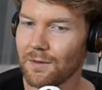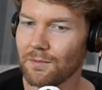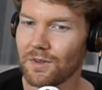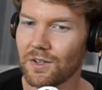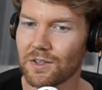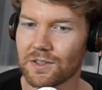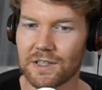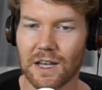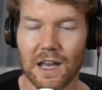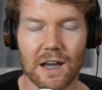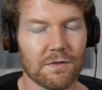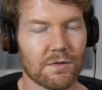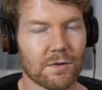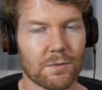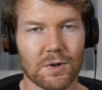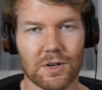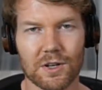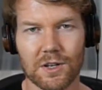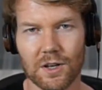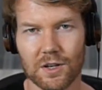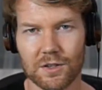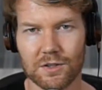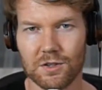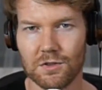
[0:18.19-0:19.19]
because
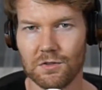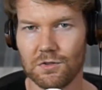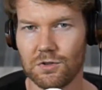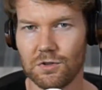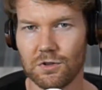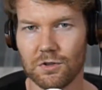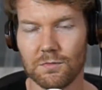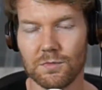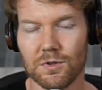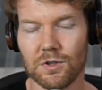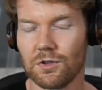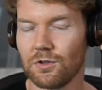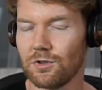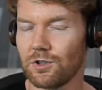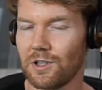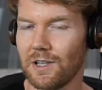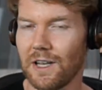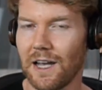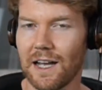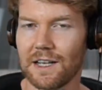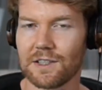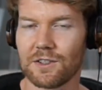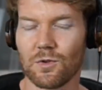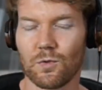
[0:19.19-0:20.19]
everybody on YouTube usually
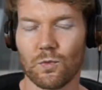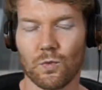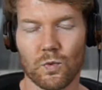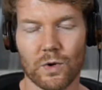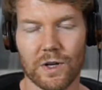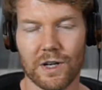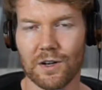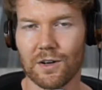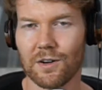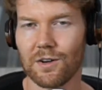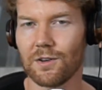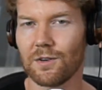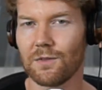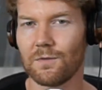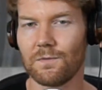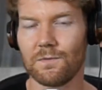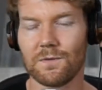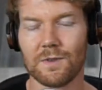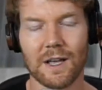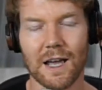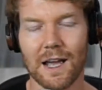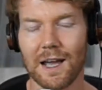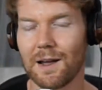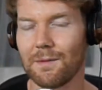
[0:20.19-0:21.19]
has a weird
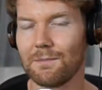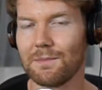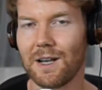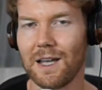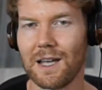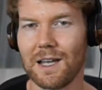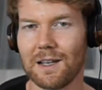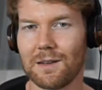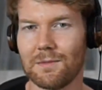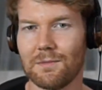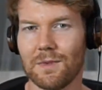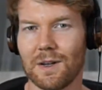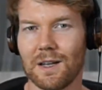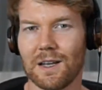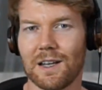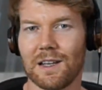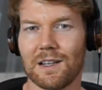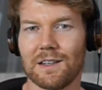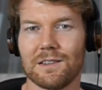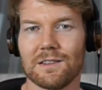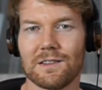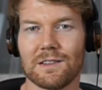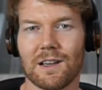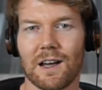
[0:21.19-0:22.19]
damn name and